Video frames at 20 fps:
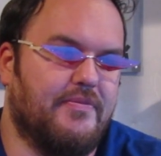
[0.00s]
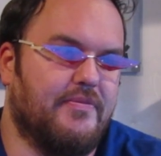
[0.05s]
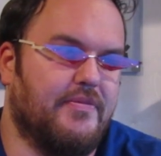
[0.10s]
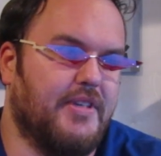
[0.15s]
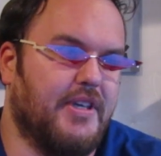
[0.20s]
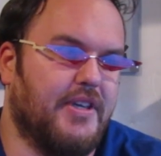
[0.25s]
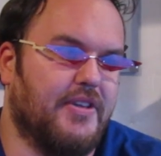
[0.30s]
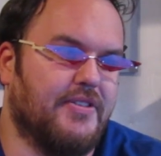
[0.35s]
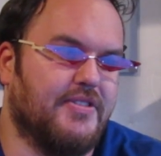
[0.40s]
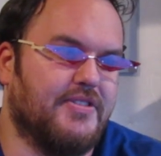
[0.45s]

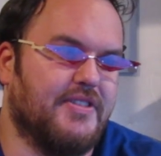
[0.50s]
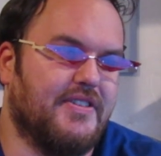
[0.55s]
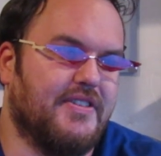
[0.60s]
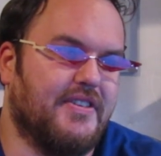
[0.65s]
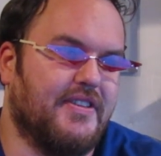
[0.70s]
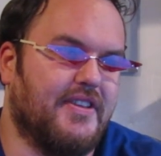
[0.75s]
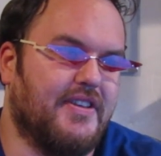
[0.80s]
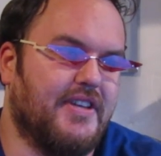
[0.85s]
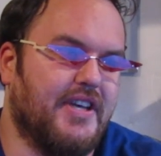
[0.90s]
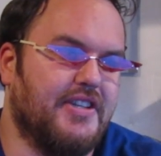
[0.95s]
The others,
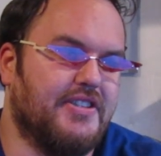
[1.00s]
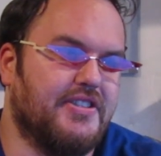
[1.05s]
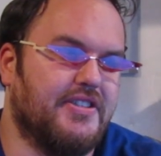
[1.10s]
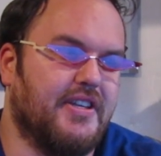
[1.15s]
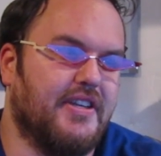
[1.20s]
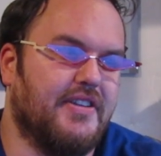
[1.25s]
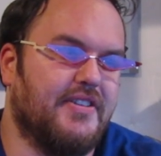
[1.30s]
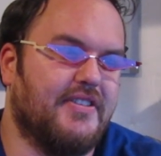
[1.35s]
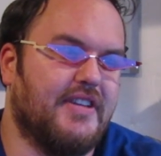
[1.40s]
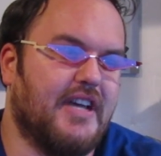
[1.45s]
sensing the tension,
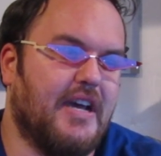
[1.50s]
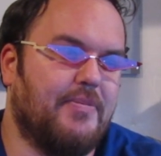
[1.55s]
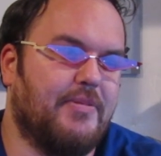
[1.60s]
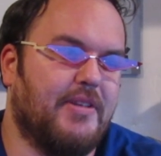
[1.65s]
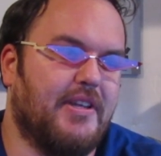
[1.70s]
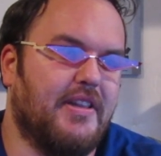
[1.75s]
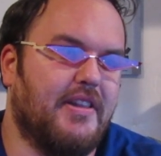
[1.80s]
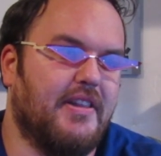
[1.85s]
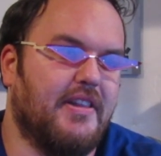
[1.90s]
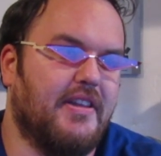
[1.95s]
had stopped
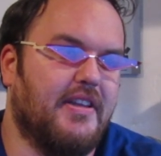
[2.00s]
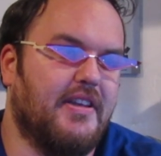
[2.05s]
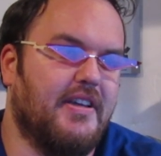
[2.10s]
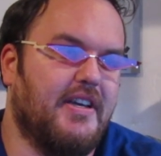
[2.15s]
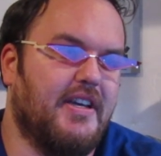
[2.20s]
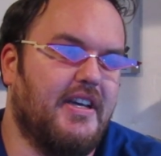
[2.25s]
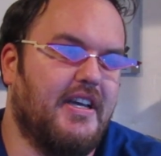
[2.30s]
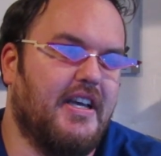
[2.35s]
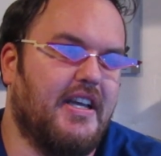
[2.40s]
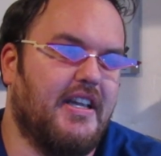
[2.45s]
and
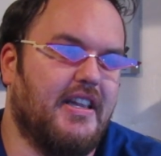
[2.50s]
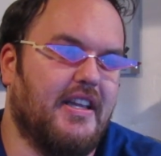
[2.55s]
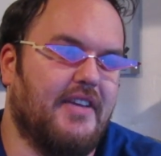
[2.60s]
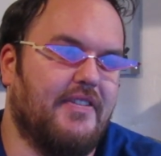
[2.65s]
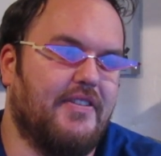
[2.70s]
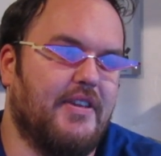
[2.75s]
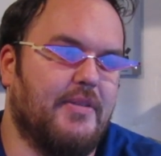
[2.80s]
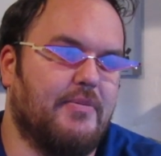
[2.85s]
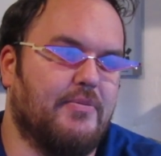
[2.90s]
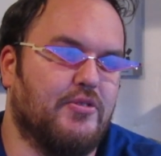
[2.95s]
and
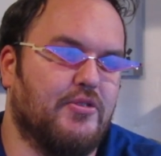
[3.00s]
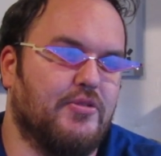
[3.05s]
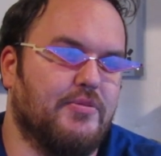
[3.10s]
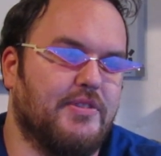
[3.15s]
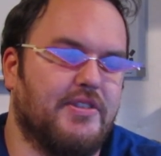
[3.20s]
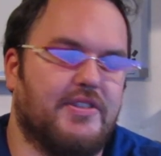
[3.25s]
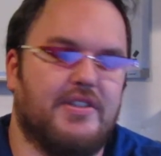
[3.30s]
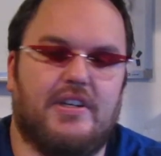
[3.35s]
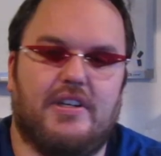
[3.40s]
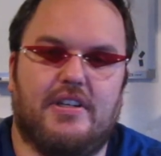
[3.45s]
left them room
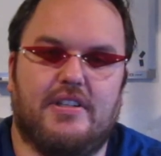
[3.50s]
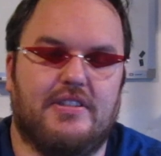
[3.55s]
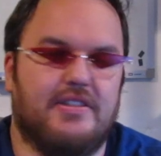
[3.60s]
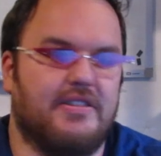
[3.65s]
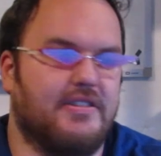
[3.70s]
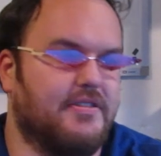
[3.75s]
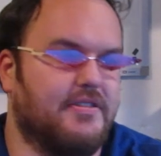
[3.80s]
to talk.